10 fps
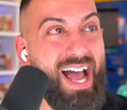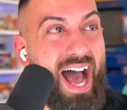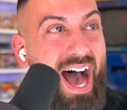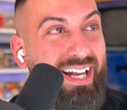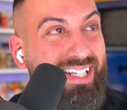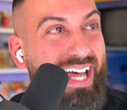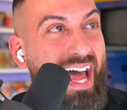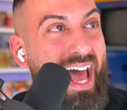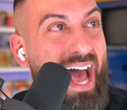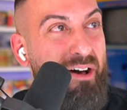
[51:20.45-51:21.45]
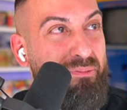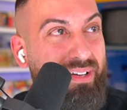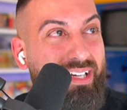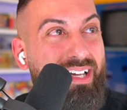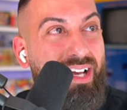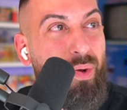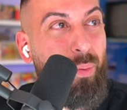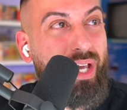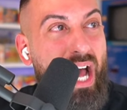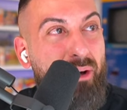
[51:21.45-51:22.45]
How did that happen?
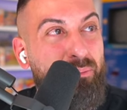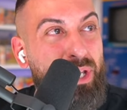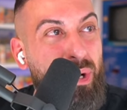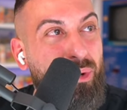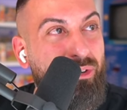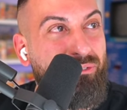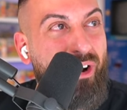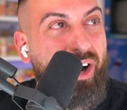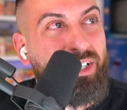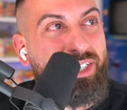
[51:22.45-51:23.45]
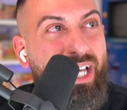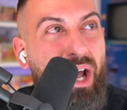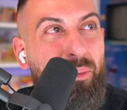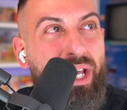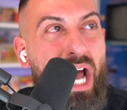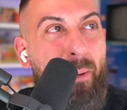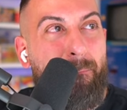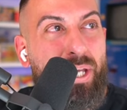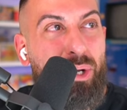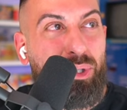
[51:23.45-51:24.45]
We got Mew in reverse, and we got
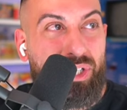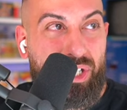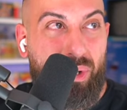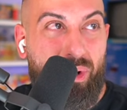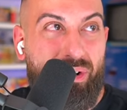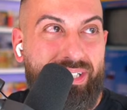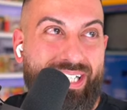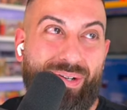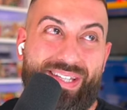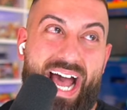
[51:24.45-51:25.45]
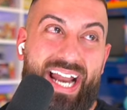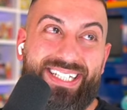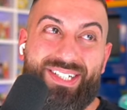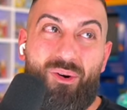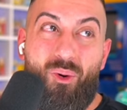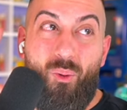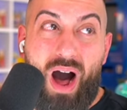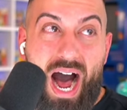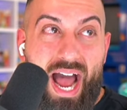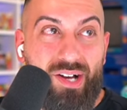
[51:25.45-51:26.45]
Mewtwo and Dude, that is a
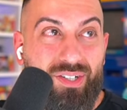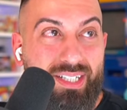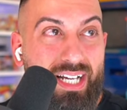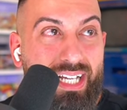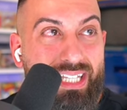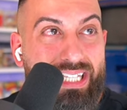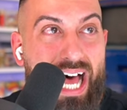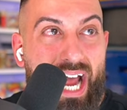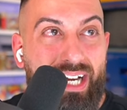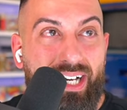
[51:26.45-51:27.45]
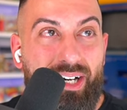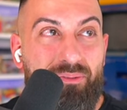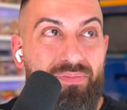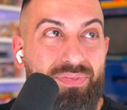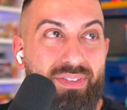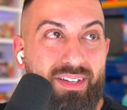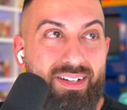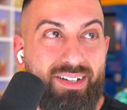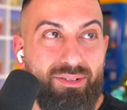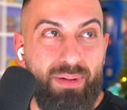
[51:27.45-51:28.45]
wild lineup.
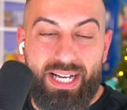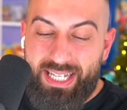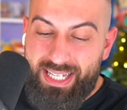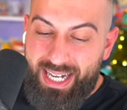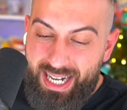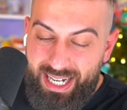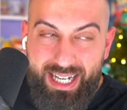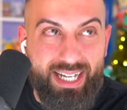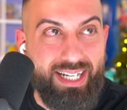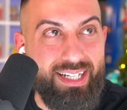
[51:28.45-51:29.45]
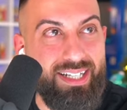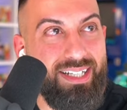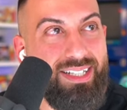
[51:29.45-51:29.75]
Oh my god.